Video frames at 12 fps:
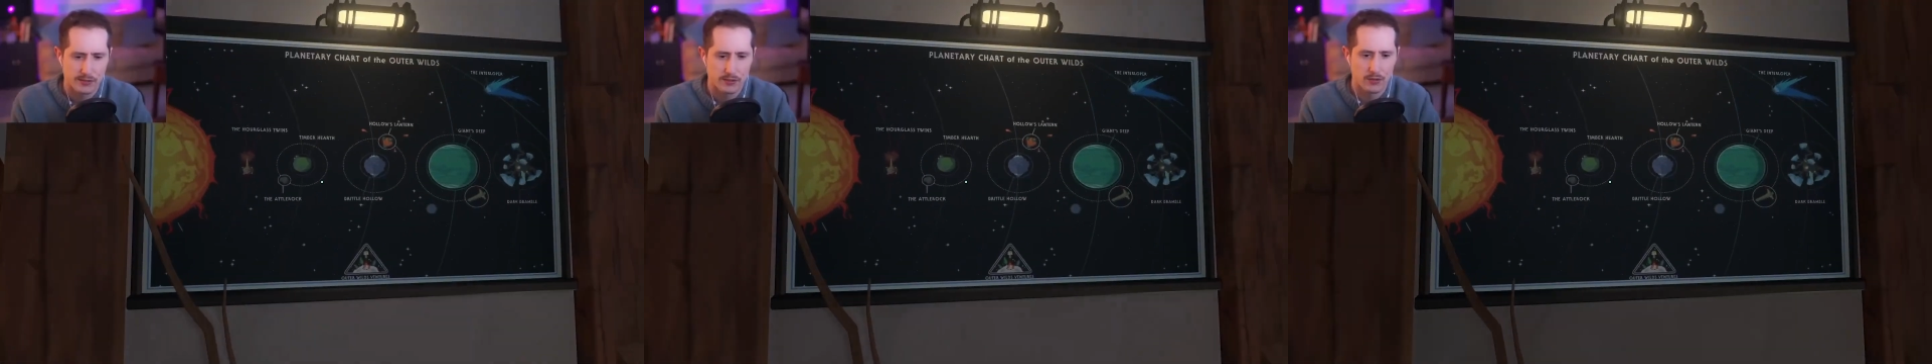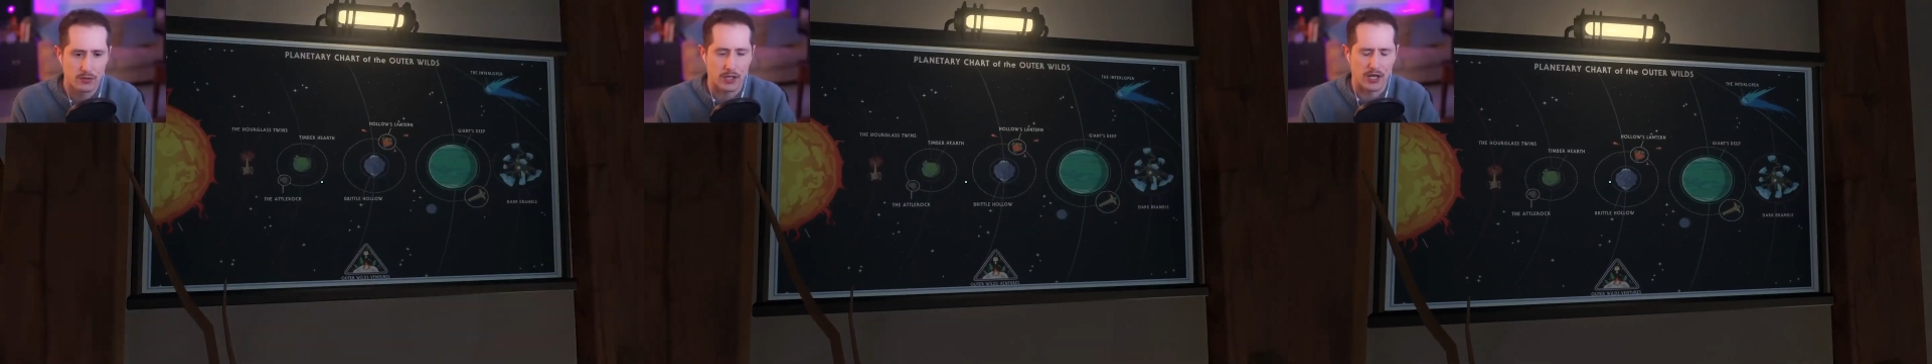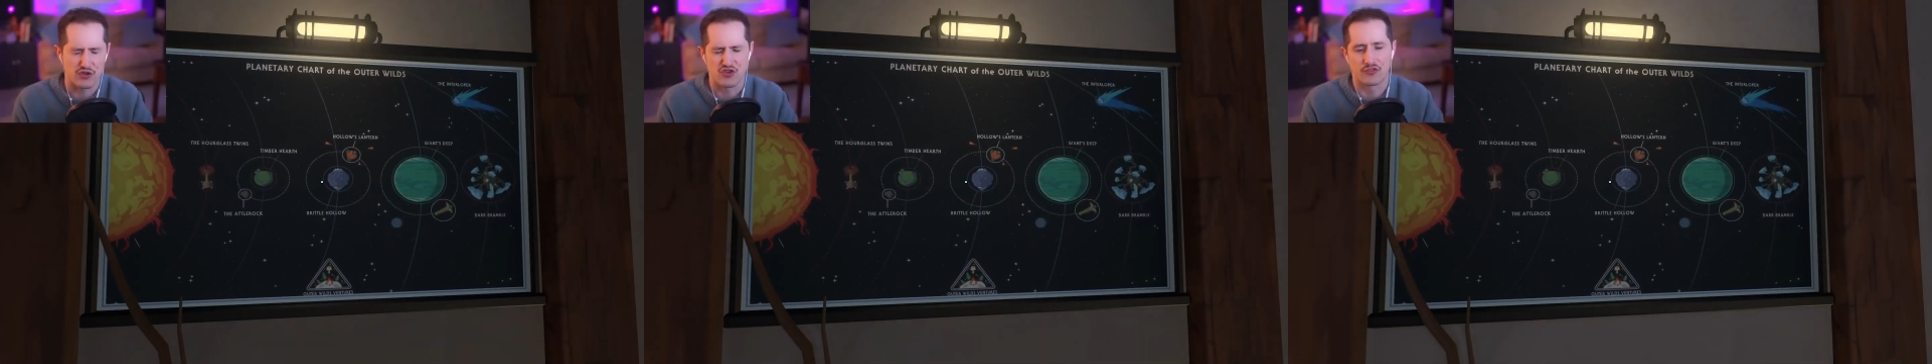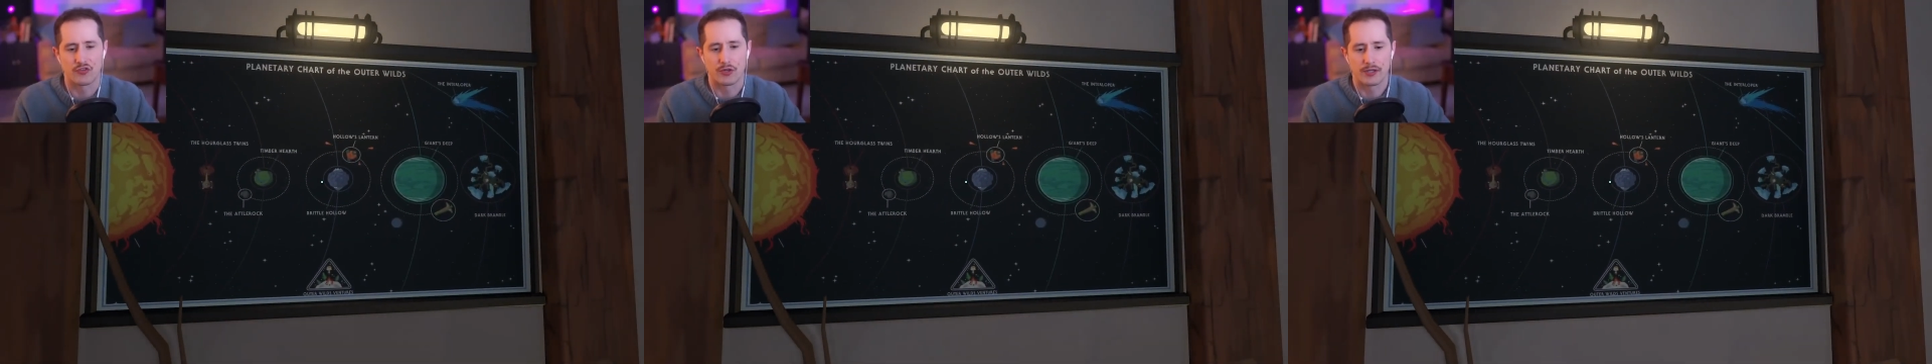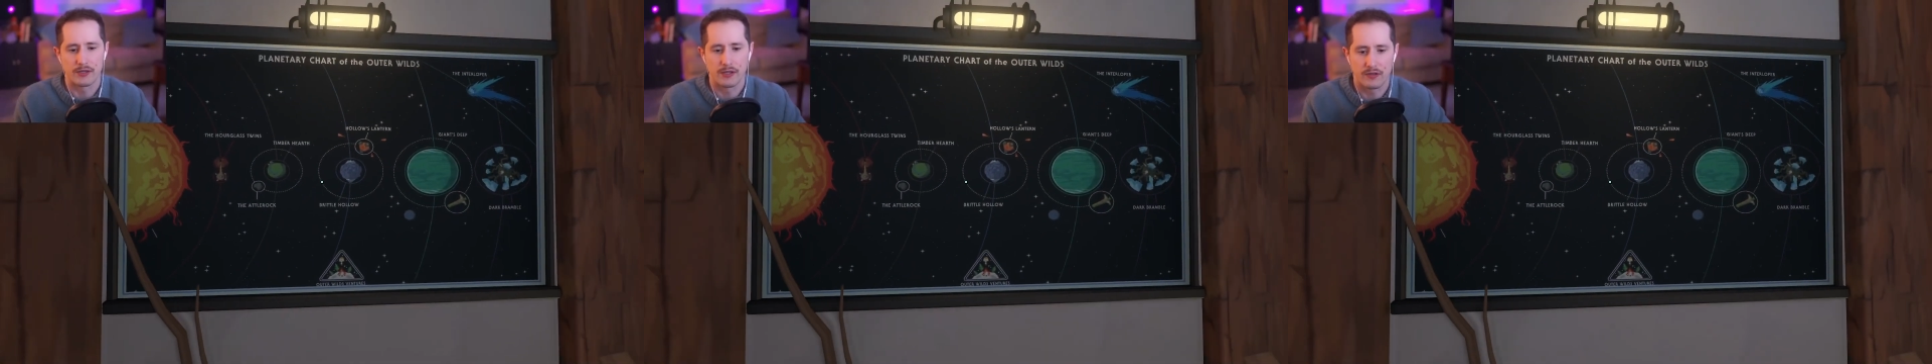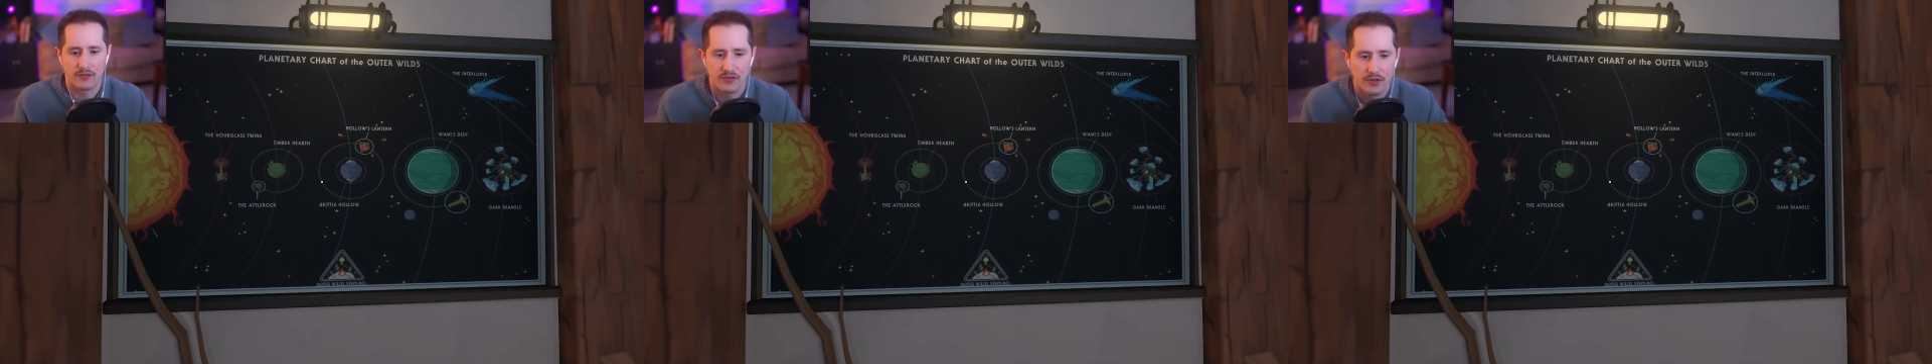Okay, I'll just look at
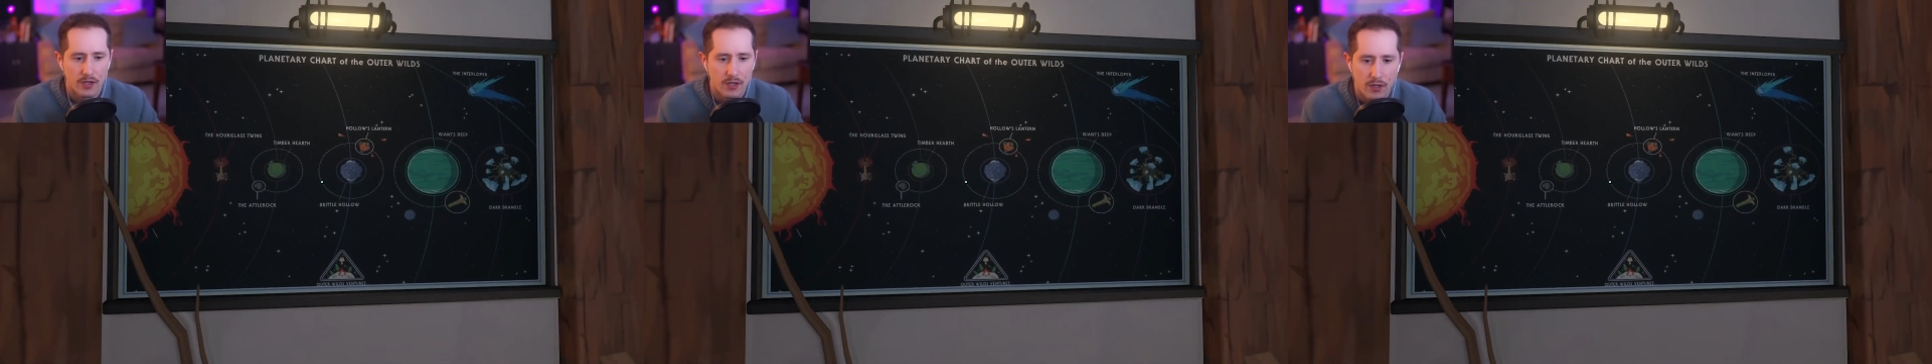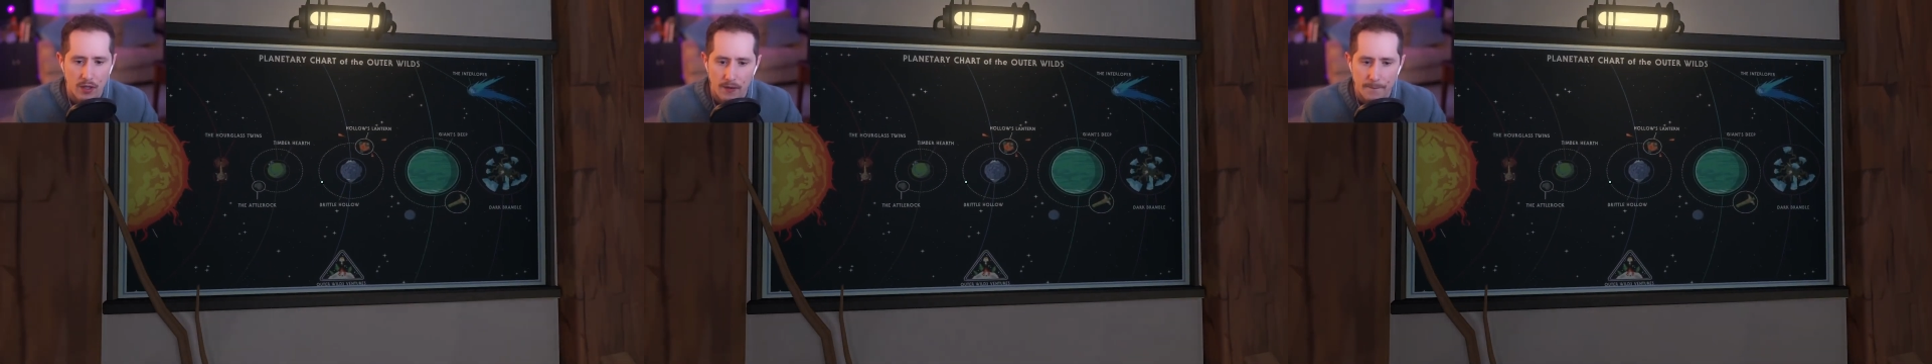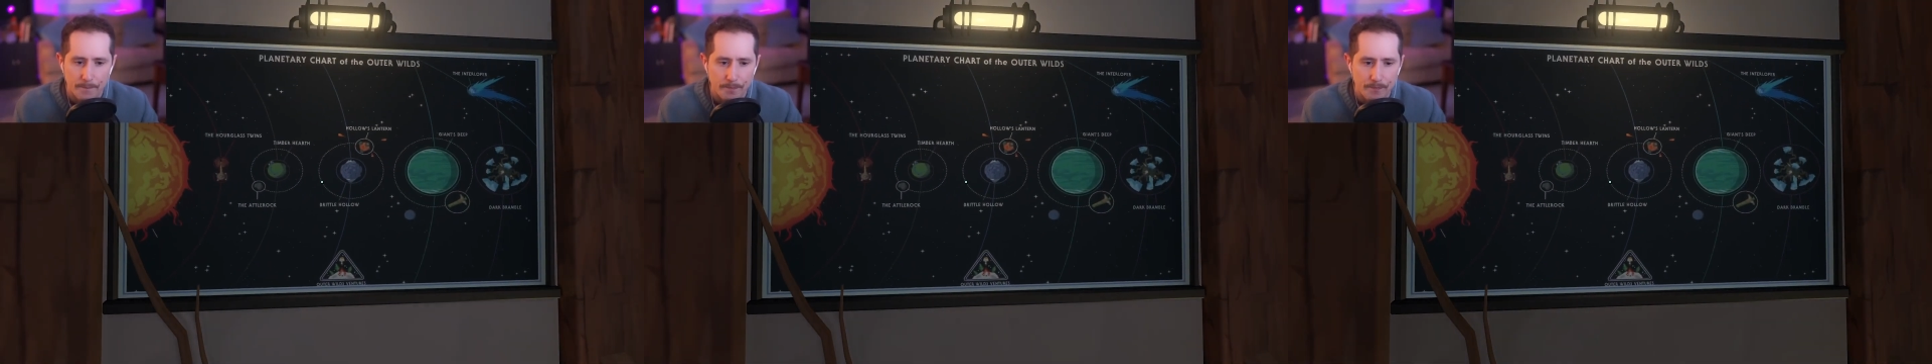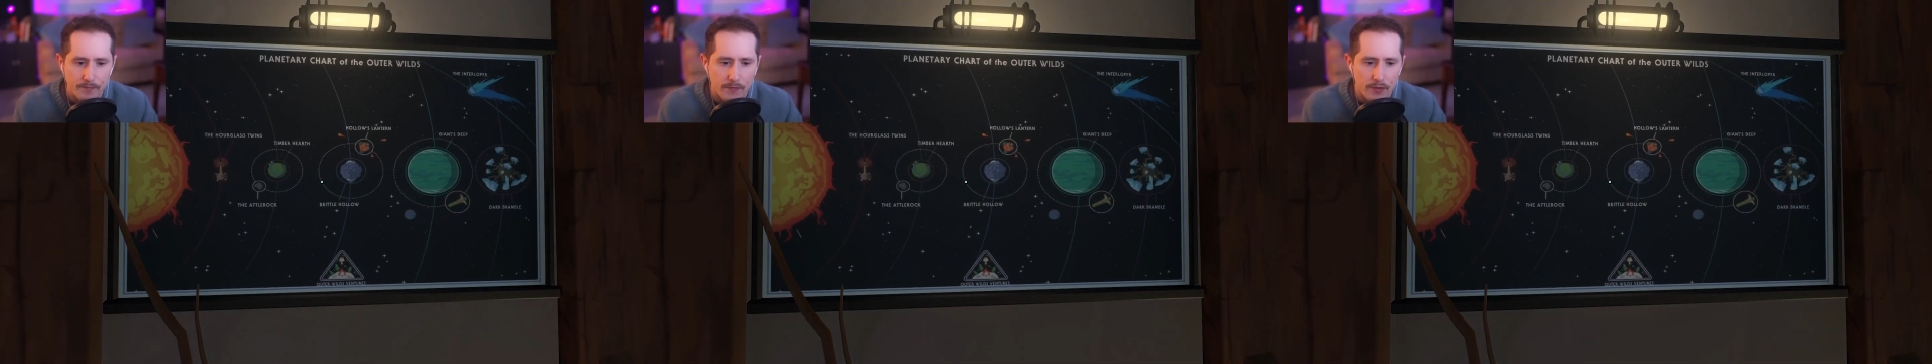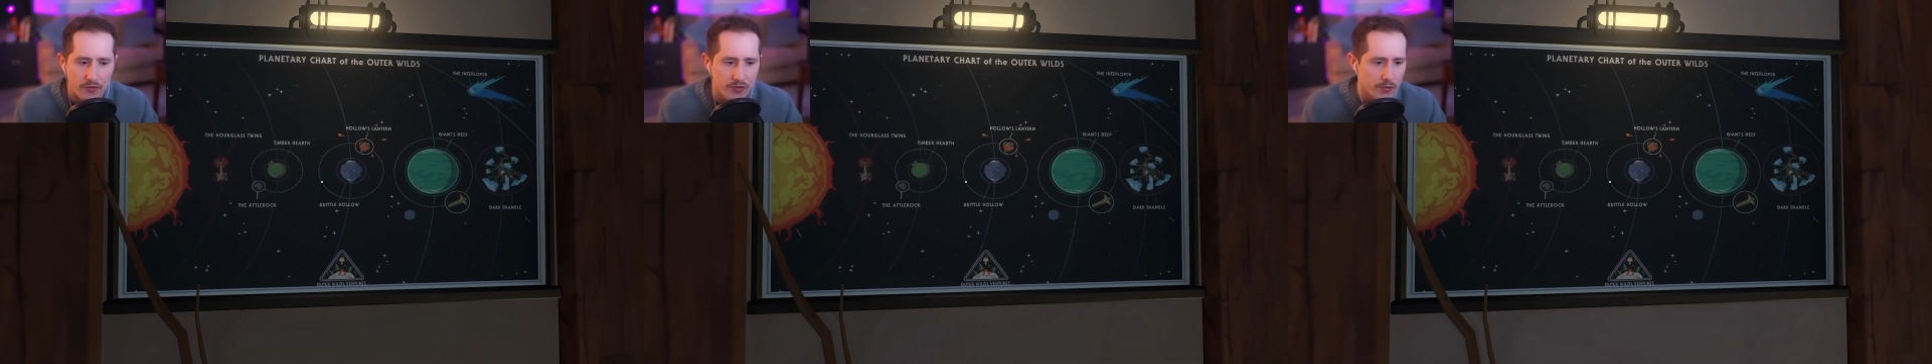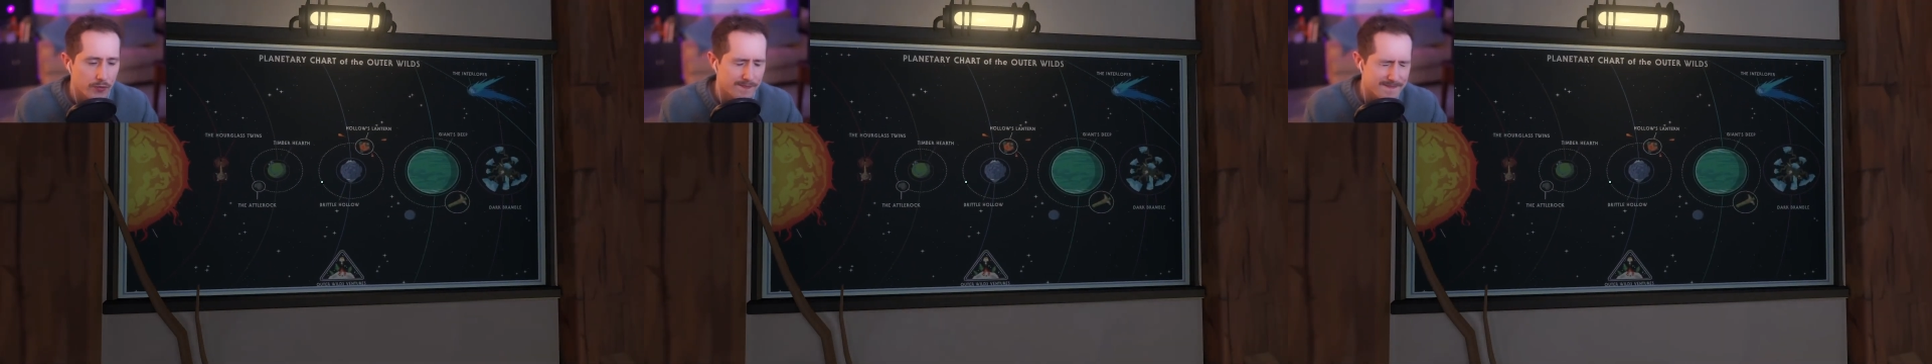this. So...